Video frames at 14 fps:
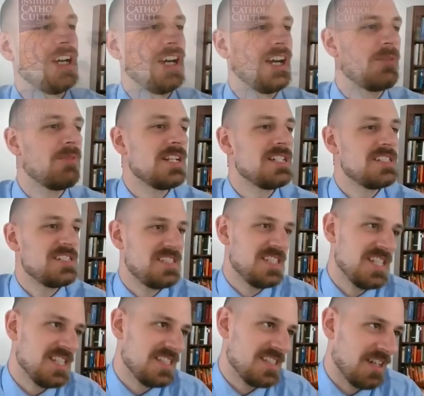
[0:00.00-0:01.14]
I wanted
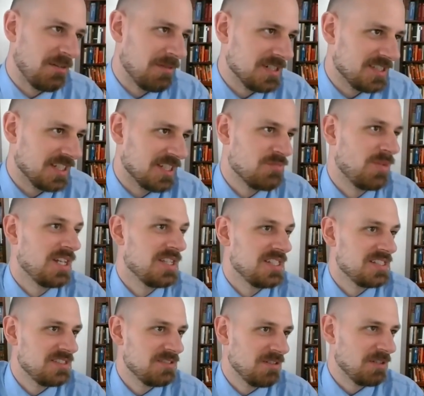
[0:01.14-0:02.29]
these. I wanted to combine
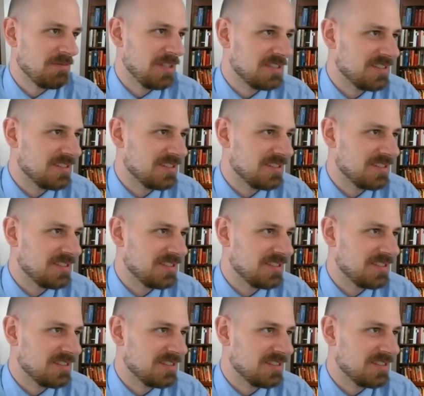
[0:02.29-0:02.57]
these two anyway.